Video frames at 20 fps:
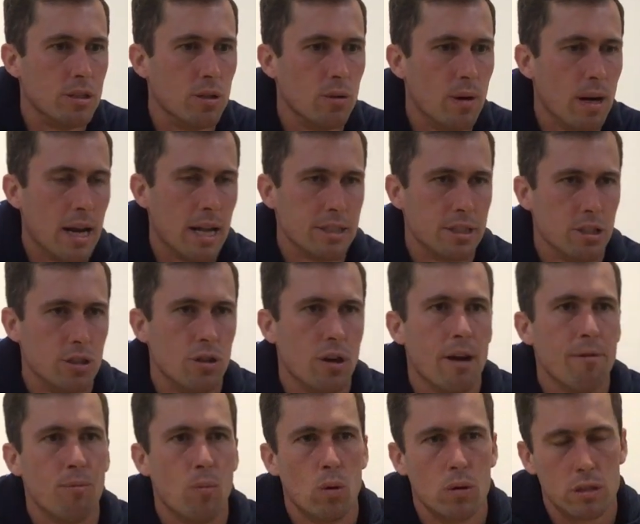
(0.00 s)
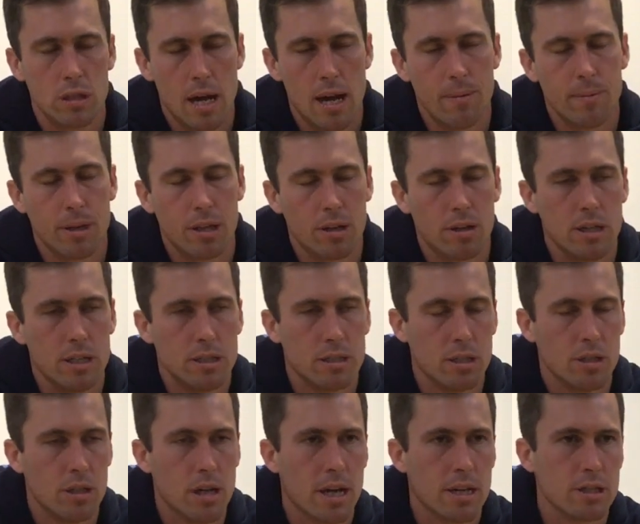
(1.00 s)
realise that you have more time at the crease
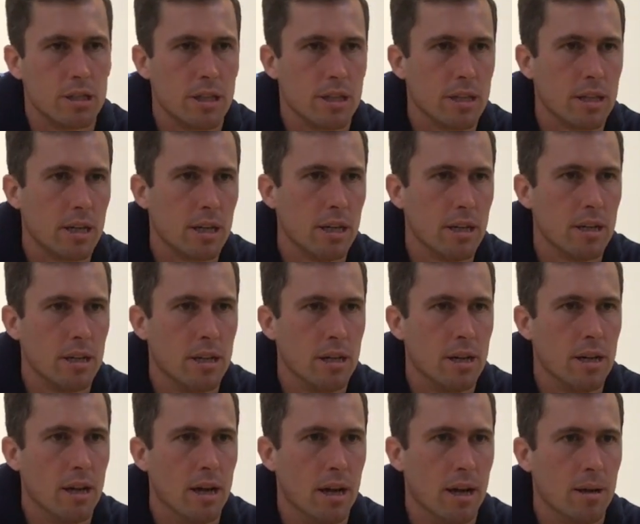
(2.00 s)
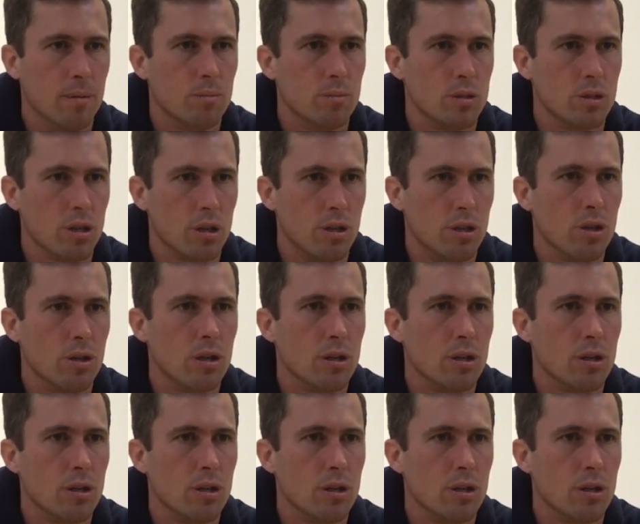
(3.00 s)
than you actually think. So